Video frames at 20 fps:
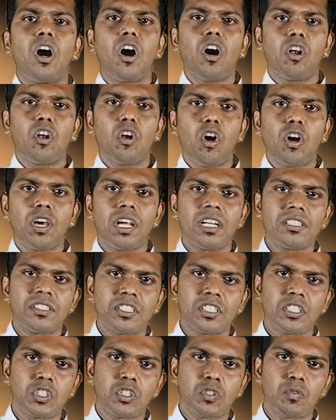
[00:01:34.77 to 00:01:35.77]
Our
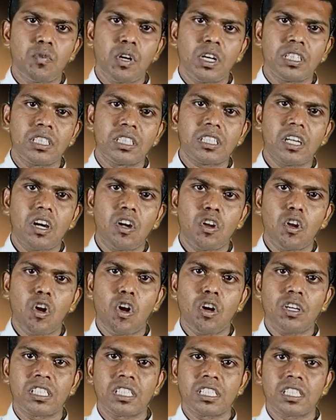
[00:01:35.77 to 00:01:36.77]
loyalty towards our
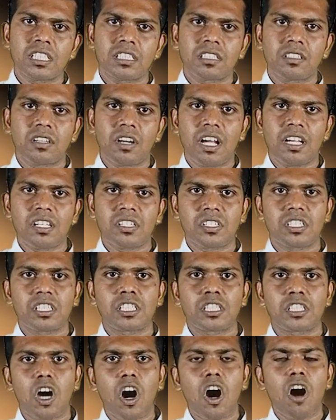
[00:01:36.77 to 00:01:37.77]
Lord Jesus Christ
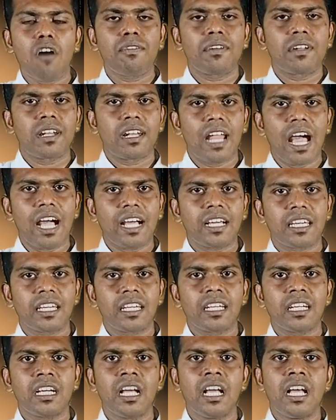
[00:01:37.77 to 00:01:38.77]
is often
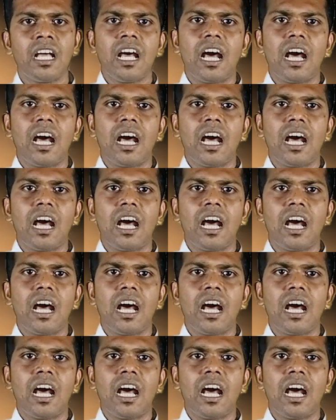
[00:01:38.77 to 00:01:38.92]
lacking,